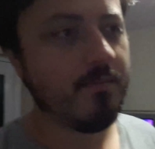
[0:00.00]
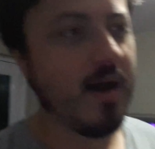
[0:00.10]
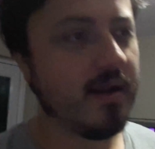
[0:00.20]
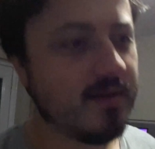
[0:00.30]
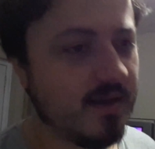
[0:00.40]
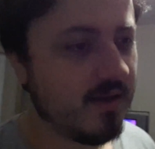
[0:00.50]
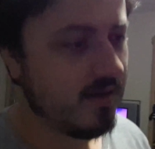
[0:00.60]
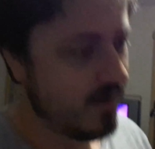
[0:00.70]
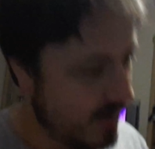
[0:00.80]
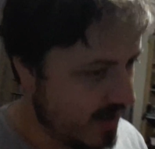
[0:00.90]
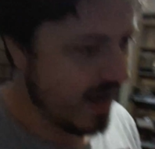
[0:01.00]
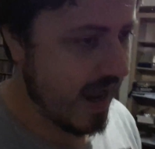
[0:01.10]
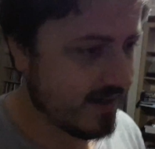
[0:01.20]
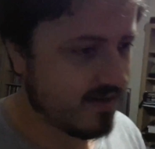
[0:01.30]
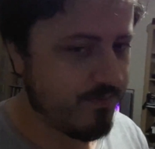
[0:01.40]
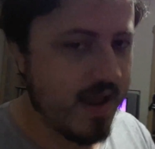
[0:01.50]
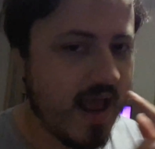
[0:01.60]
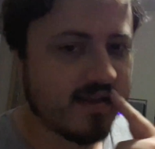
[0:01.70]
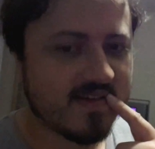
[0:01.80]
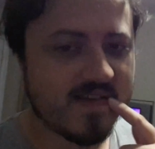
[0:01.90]
but he had to
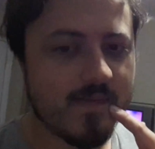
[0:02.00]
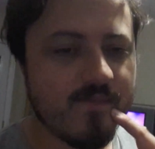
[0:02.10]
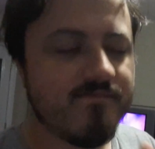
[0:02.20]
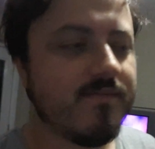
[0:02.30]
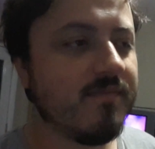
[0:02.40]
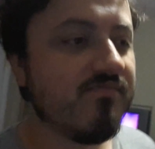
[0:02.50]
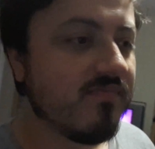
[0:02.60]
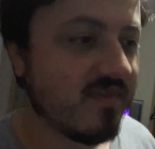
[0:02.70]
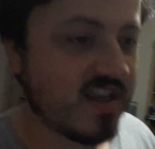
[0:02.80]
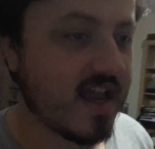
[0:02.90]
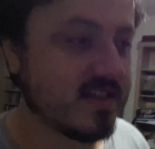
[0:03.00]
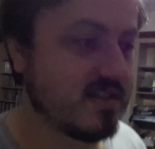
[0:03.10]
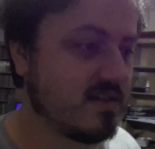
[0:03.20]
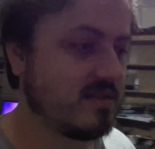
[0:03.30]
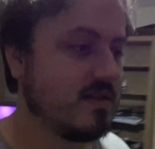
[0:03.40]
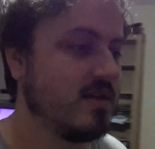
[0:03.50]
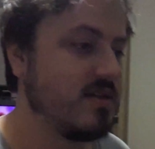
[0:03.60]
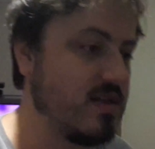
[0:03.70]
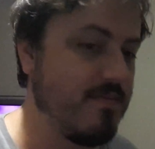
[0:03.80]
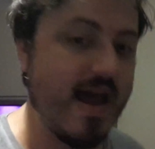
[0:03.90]
pass some tests,
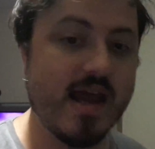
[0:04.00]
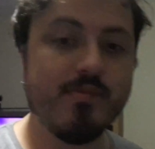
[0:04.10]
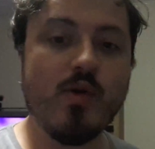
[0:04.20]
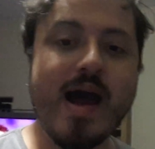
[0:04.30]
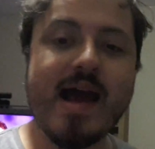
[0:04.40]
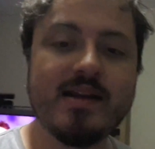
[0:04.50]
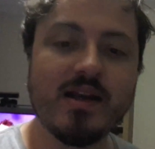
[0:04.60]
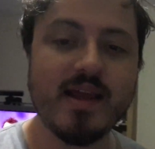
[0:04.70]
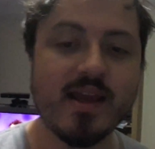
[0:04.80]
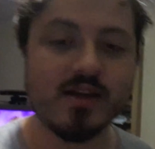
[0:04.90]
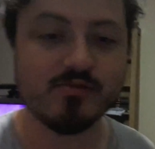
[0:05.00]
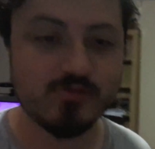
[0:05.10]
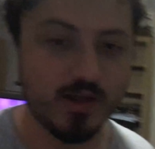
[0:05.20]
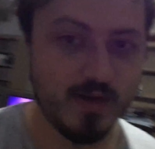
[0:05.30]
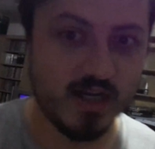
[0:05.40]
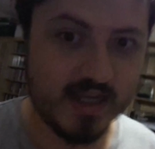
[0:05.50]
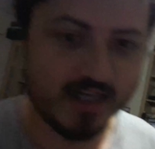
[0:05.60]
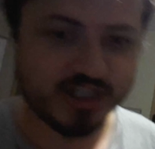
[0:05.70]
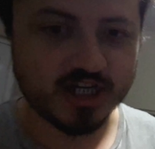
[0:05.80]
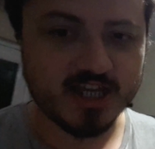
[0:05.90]
some animal handling and
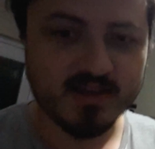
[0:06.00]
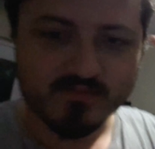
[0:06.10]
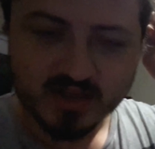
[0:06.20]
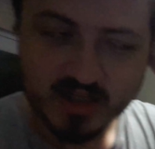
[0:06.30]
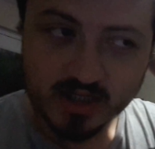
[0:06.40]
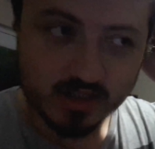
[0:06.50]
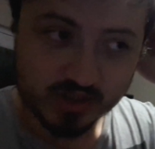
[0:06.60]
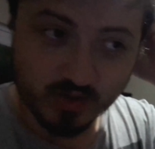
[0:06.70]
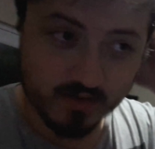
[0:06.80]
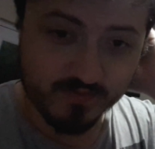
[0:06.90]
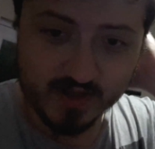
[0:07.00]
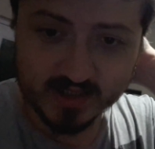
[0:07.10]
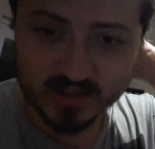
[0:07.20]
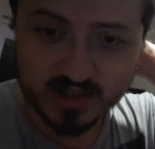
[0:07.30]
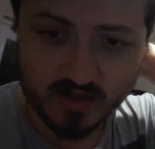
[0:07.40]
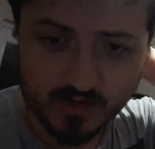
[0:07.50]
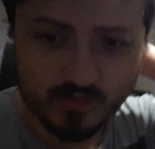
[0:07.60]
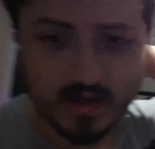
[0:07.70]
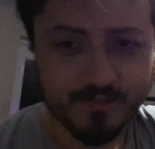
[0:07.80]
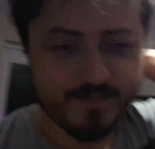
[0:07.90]
communication-y sort of things
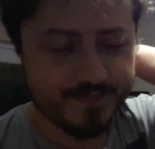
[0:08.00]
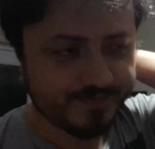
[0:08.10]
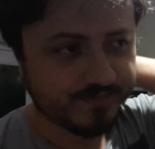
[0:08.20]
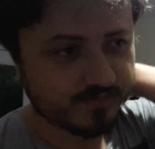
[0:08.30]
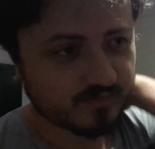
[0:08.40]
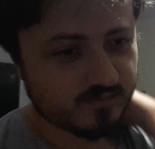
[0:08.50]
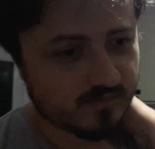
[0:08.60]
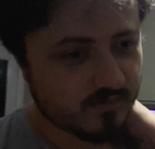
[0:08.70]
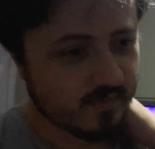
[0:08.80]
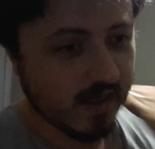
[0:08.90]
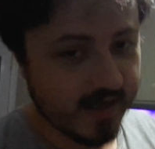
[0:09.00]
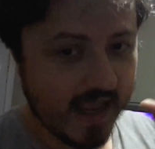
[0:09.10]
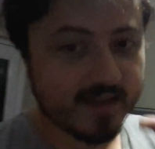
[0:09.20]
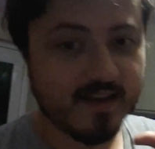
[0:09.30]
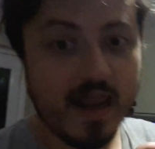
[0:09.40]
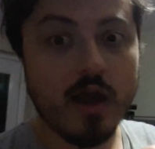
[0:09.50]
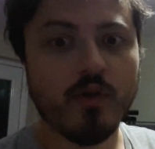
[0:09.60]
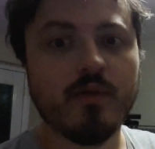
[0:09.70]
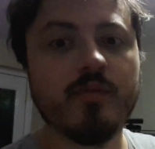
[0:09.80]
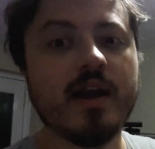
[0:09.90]
to, and he had to
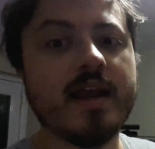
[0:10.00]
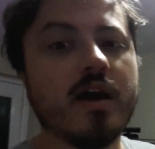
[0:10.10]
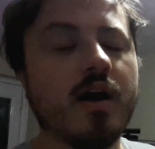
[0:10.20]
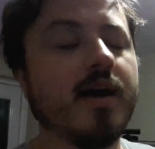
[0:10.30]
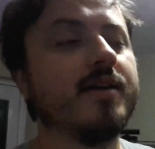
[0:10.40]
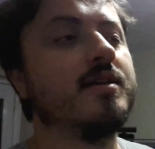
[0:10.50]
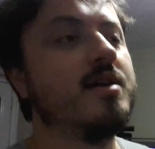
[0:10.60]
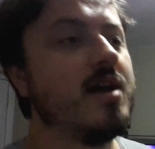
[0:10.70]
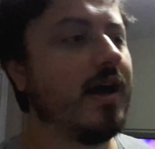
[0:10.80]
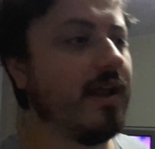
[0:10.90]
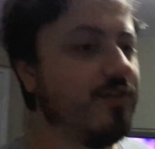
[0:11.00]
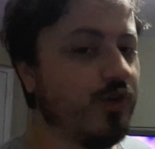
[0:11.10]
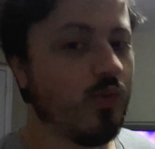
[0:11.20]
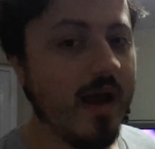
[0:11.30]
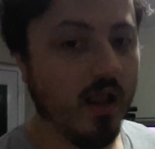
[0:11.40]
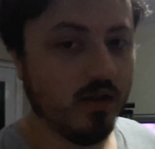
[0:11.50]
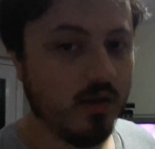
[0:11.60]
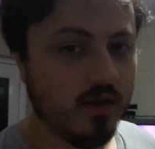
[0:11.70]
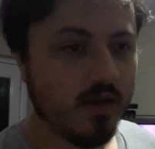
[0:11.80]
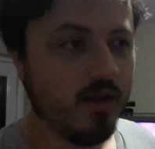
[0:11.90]
nail them really high and do
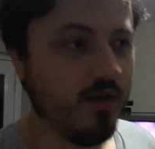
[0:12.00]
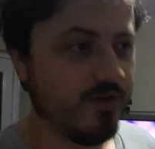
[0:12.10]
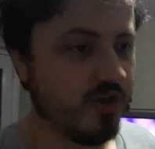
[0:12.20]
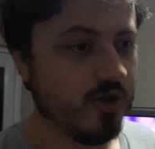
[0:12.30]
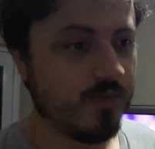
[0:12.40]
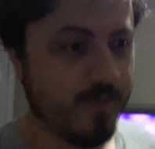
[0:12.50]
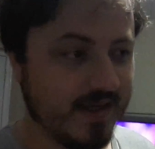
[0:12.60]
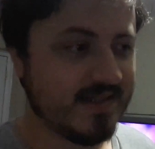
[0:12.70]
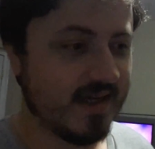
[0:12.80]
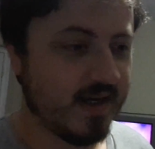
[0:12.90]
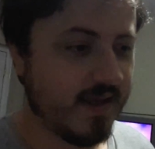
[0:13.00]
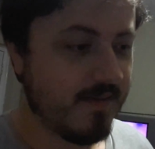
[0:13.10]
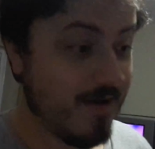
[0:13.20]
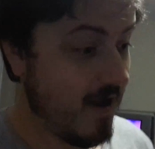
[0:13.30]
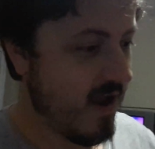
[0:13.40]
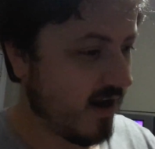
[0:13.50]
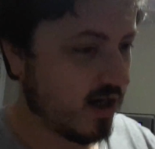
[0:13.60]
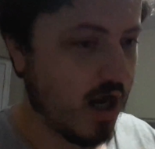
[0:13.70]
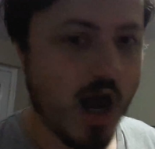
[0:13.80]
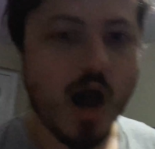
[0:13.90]
well to basically
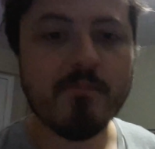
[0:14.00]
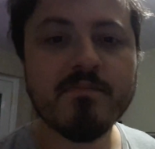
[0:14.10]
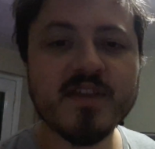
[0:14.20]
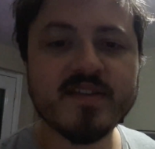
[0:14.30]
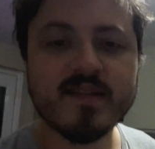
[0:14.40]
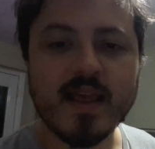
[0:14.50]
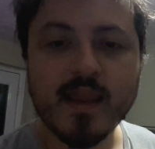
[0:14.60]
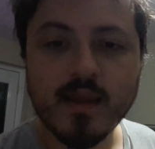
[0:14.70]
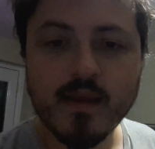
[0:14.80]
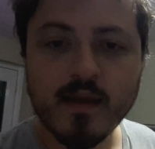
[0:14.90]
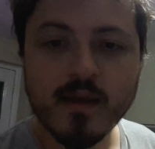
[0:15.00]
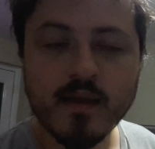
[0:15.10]
calm this thing